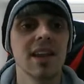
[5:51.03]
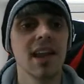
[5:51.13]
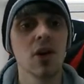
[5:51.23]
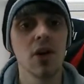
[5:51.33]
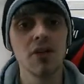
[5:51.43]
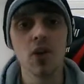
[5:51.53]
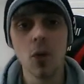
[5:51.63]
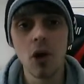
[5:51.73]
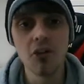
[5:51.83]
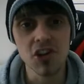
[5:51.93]
Now, if
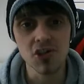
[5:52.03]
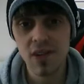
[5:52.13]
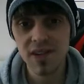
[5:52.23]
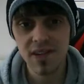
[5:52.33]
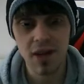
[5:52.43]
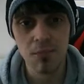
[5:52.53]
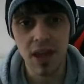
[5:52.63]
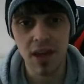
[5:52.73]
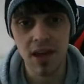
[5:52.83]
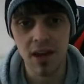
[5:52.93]
you are interested in
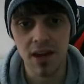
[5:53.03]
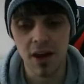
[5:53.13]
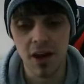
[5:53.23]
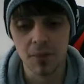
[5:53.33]
making